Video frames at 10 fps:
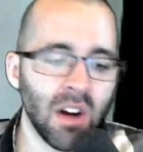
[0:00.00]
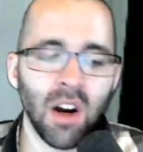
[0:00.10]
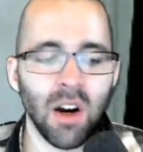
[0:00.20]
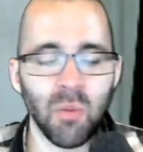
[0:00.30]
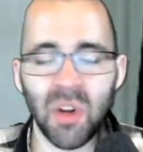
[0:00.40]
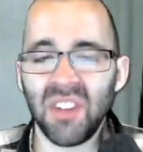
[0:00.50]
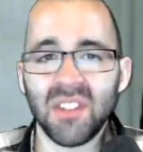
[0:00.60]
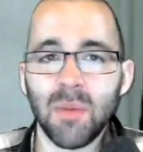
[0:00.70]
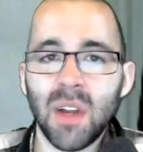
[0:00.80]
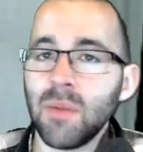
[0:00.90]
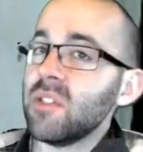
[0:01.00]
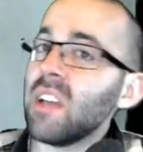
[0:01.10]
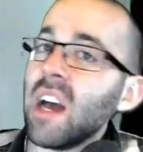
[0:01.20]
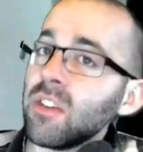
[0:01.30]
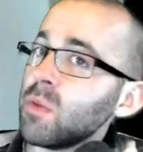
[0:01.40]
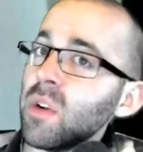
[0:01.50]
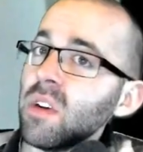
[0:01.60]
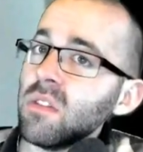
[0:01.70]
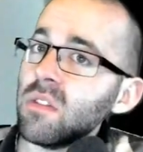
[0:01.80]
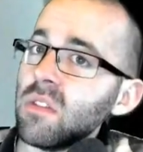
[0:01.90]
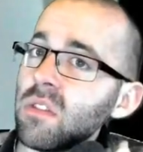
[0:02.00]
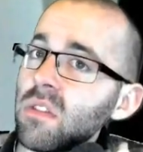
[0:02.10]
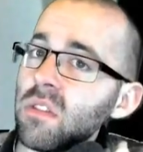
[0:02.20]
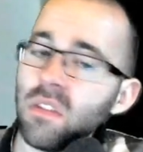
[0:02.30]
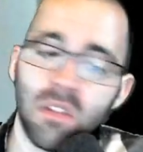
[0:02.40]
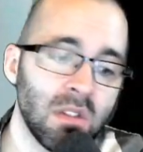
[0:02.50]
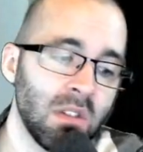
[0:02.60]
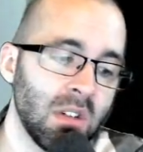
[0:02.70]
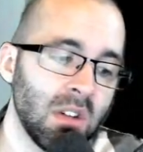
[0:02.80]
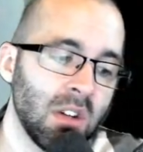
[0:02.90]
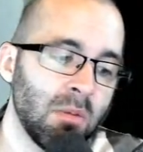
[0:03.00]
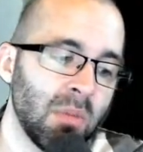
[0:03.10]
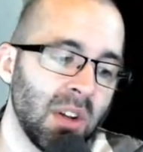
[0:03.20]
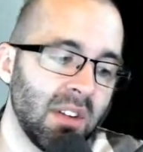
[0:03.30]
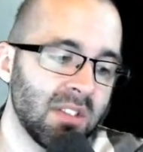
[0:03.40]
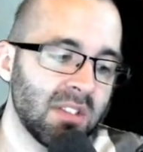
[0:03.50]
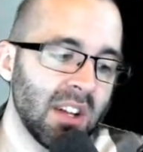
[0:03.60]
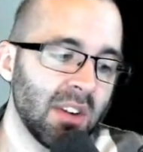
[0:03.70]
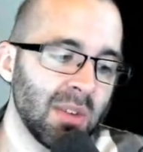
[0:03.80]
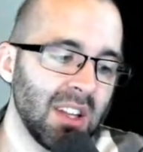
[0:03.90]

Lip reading: We can sometimes use algebra, but there's not